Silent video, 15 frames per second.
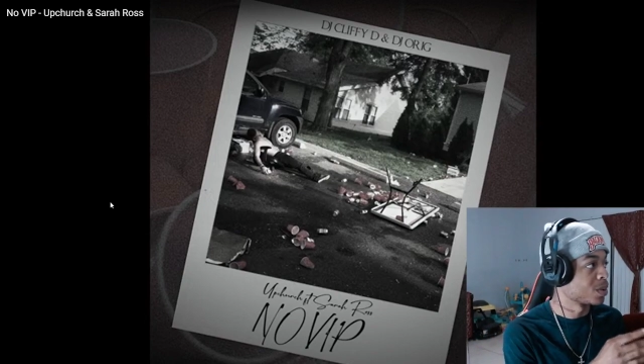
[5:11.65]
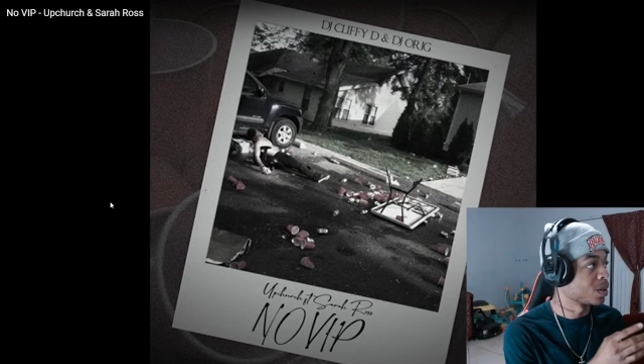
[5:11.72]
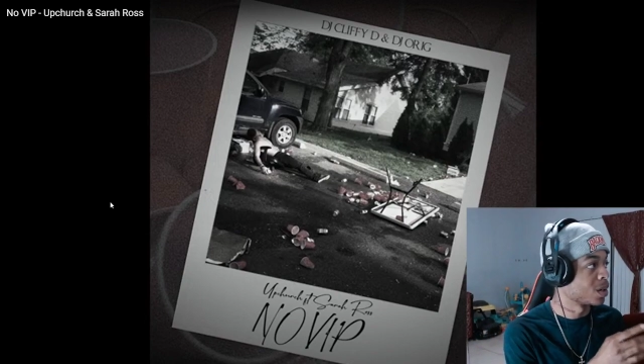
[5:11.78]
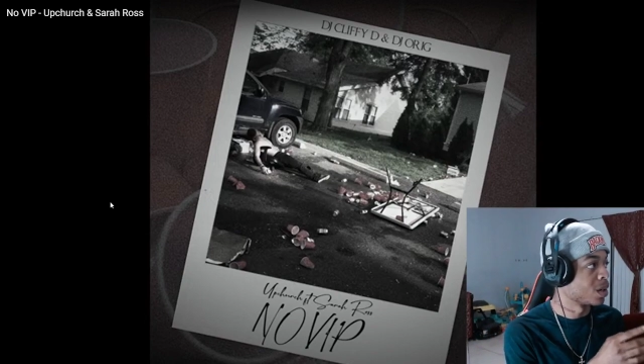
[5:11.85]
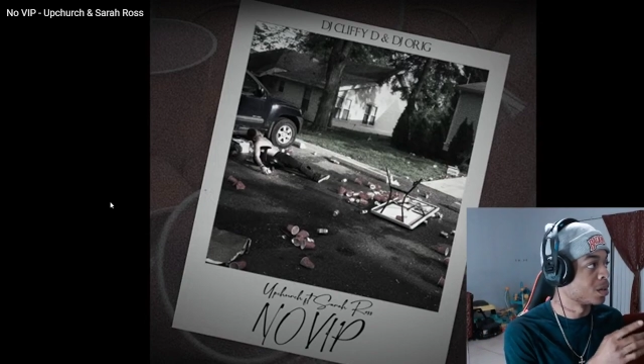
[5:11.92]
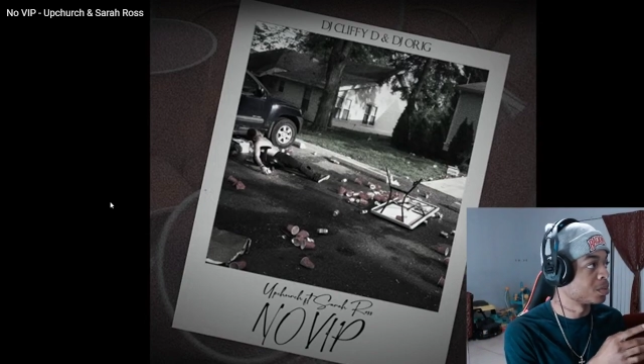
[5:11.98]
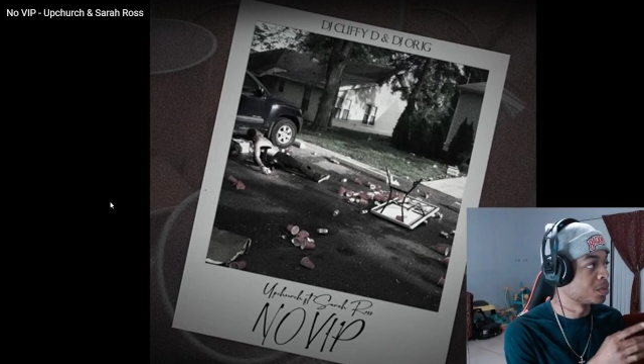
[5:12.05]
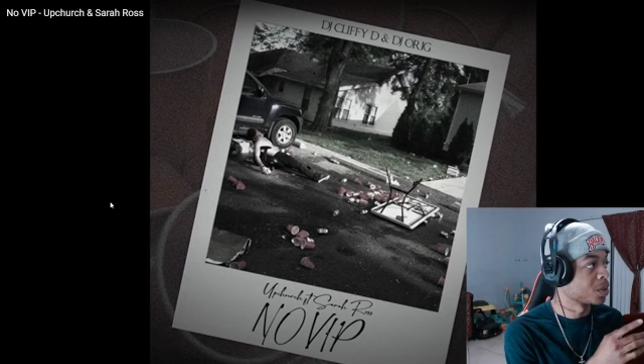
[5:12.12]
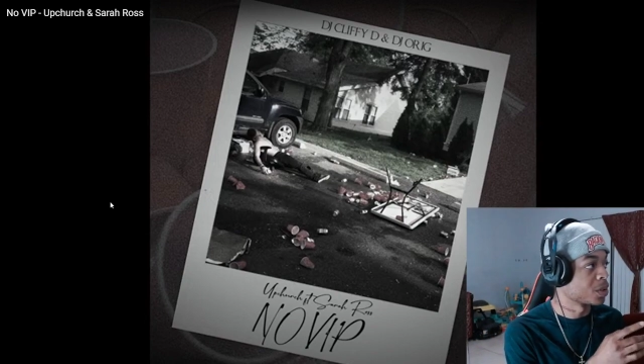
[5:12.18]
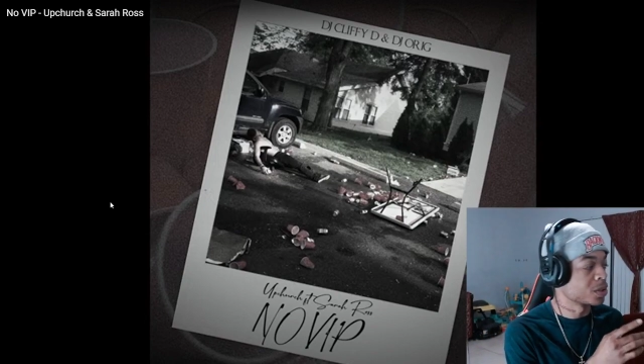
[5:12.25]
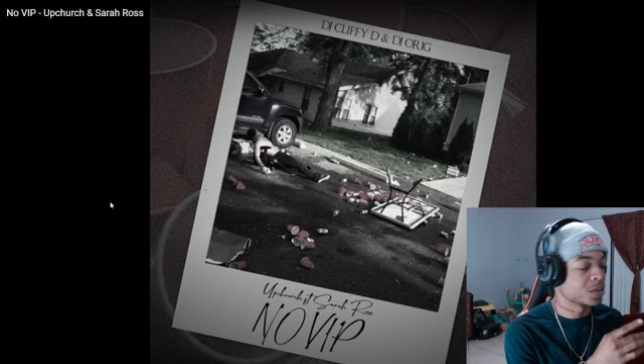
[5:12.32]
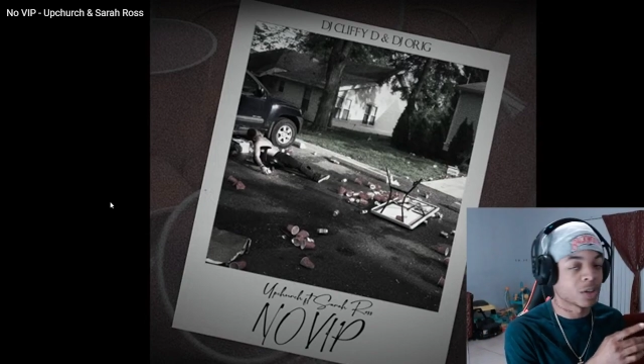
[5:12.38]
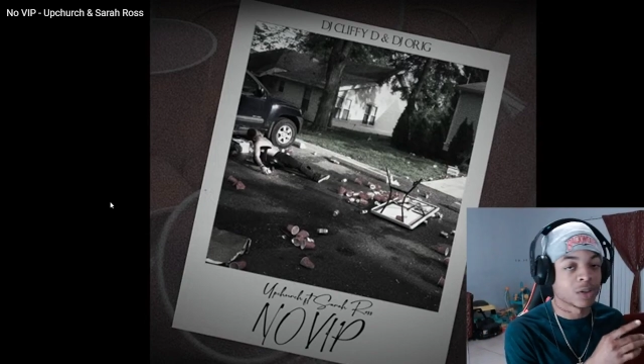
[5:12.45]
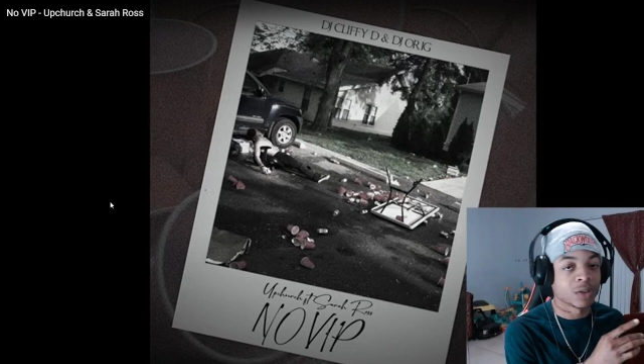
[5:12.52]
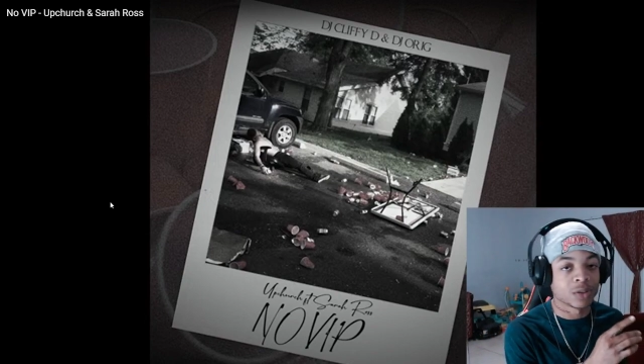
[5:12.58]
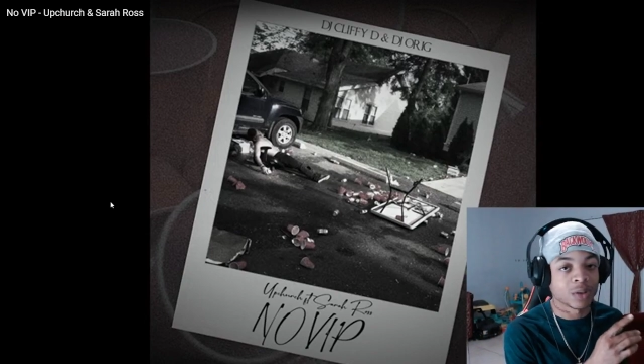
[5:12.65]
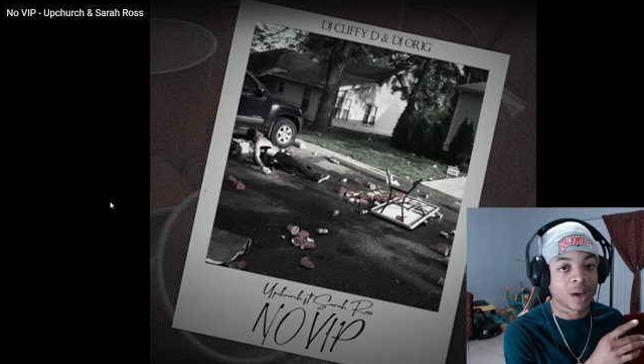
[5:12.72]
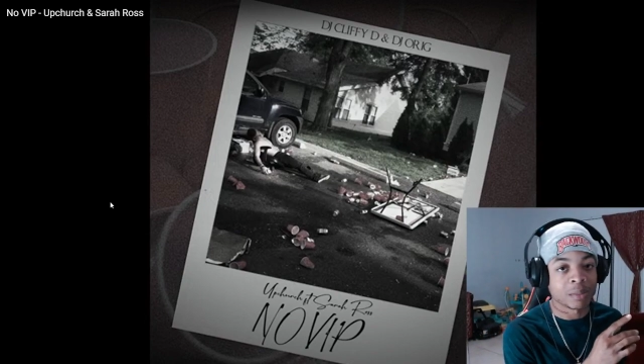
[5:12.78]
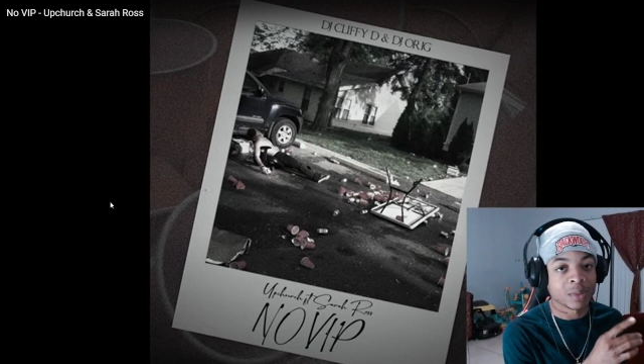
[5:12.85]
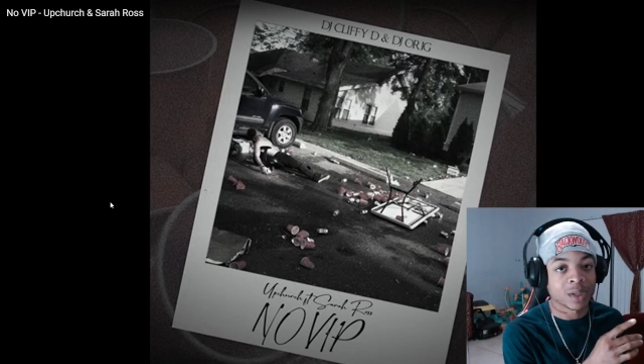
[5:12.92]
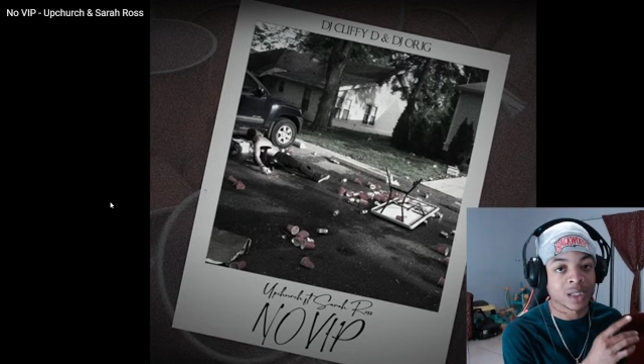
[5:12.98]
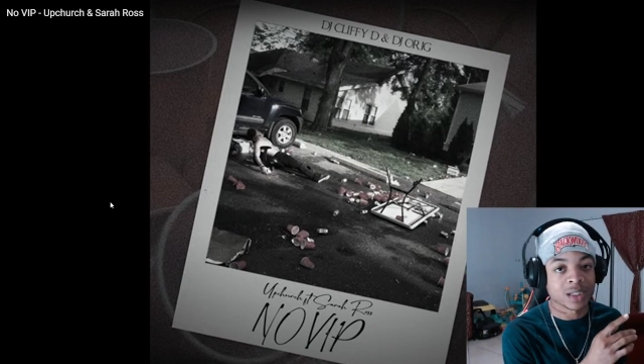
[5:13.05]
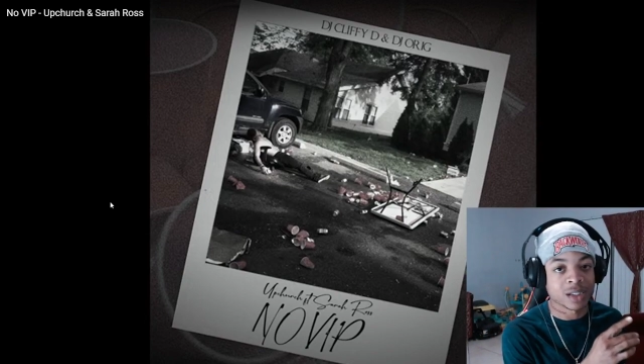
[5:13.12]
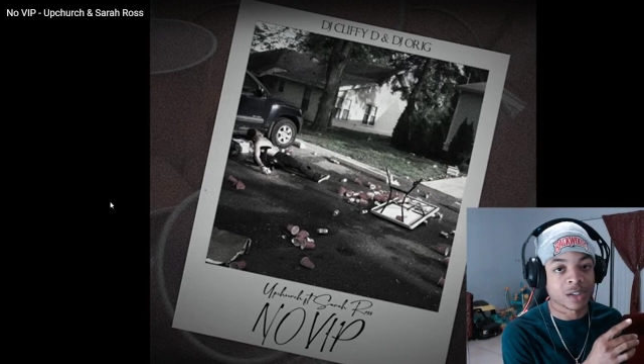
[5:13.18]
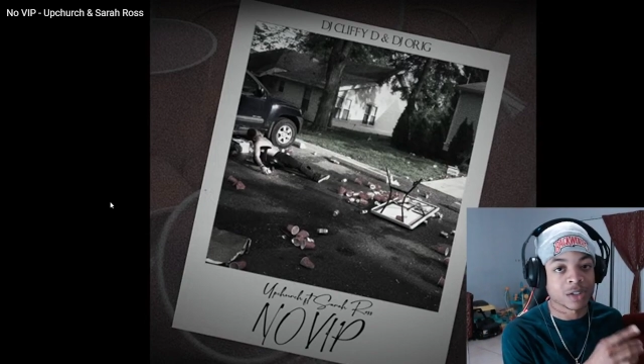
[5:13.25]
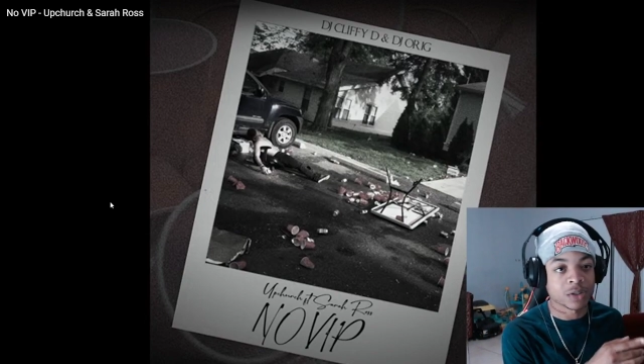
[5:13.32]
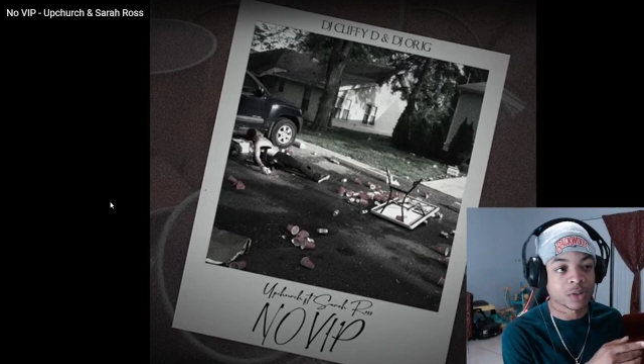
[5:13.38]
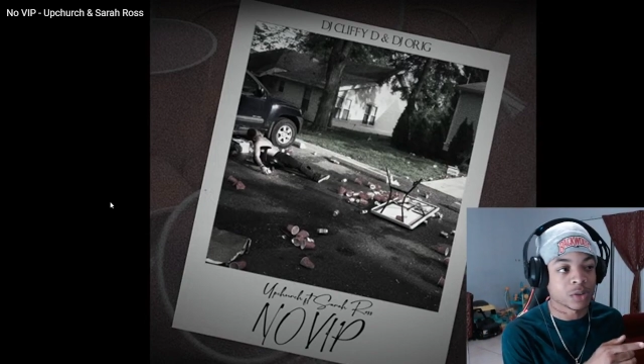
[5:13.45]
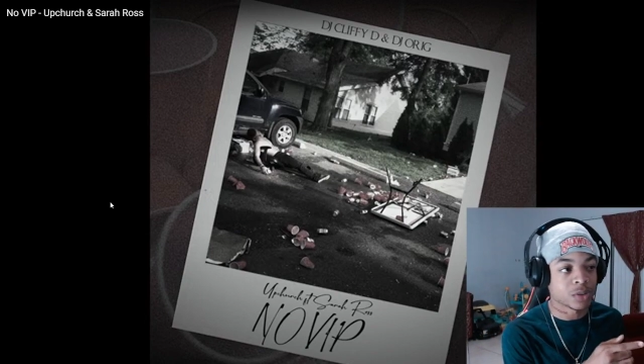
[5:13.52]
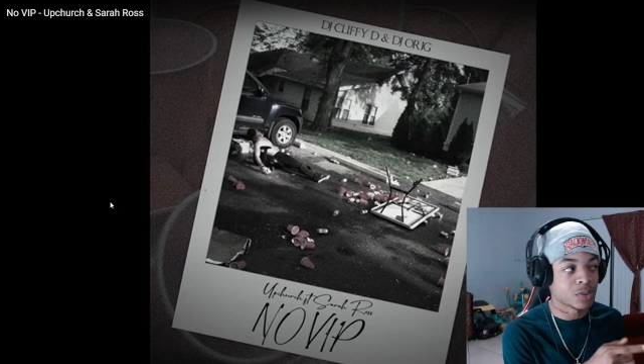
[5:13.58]
Upchurch song I'm listening
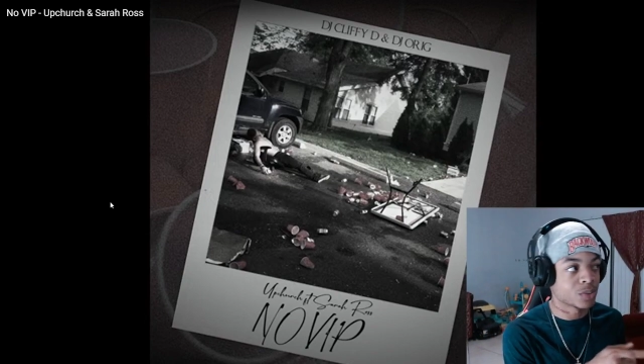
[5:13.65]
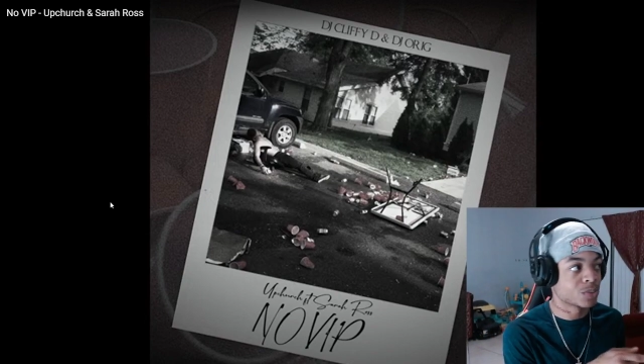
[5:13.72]
to